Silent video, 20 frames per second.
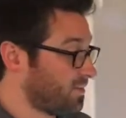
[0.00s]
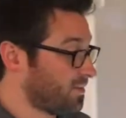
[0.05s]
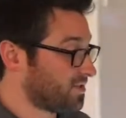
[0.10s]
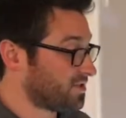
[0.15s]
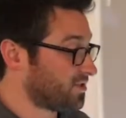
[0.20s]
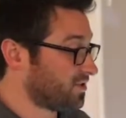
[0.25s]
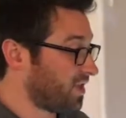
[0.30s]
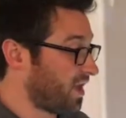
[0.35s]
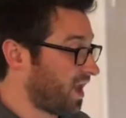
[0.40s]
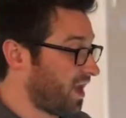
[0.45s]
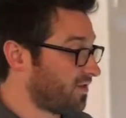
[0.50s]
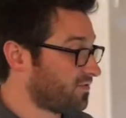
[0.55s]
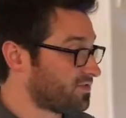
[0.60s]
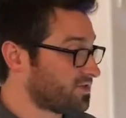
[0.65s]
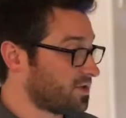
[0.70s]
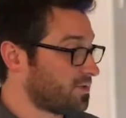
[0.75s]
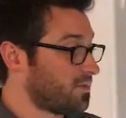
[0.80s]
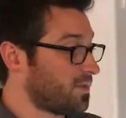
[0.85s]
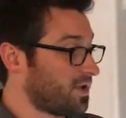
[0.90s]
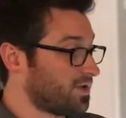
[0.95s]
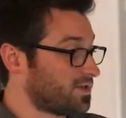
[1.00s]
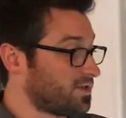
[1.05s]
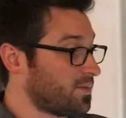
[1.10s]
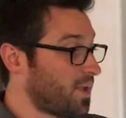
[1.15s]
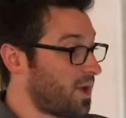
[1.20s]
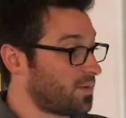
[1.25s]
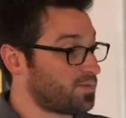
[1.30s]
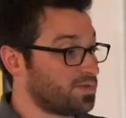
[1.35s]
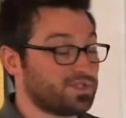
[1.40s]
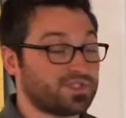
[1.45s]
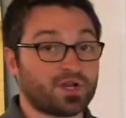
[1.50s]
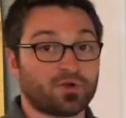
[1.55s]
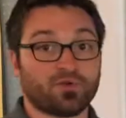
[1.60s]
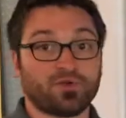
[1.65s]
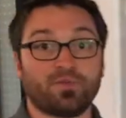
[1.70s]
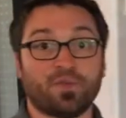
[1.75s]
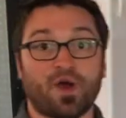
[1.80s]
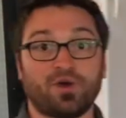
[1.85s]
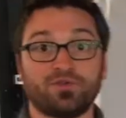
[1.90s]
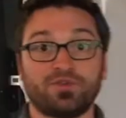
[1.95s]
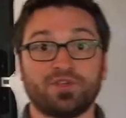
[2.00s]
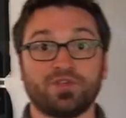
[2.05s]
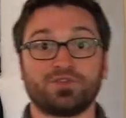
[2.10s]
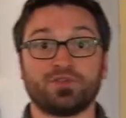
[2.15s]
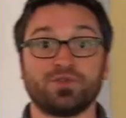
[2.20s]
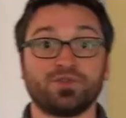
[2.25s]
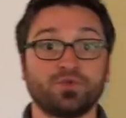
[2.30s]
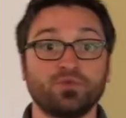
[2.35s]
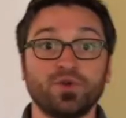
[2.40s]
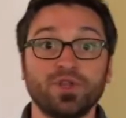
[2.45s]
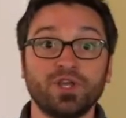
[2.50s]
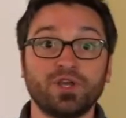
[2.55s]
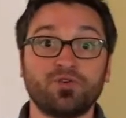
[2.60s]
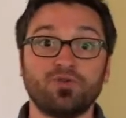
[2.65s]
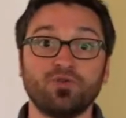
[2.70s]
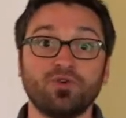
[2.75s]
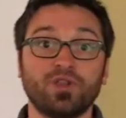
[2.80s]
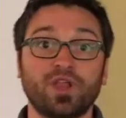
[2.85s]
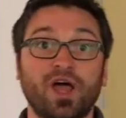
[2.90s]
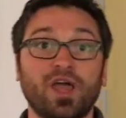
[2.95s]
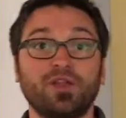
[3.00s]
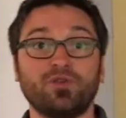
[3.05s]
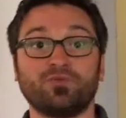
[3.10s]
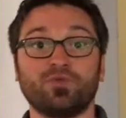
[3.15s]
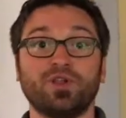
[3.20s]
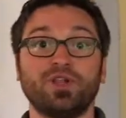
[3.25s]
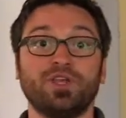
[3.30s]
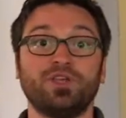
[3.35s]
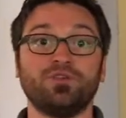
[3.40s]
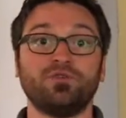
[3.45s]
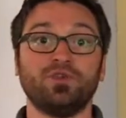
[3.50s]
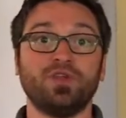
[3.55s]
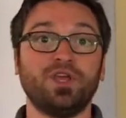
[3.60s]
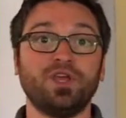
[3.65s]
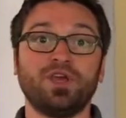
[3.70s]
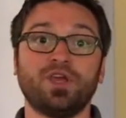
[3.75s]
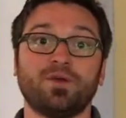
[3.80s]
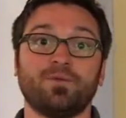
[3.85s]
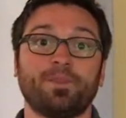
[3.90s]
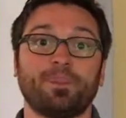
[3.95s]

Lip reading: So they have some options there with mounting. So it's really cool light, really unique.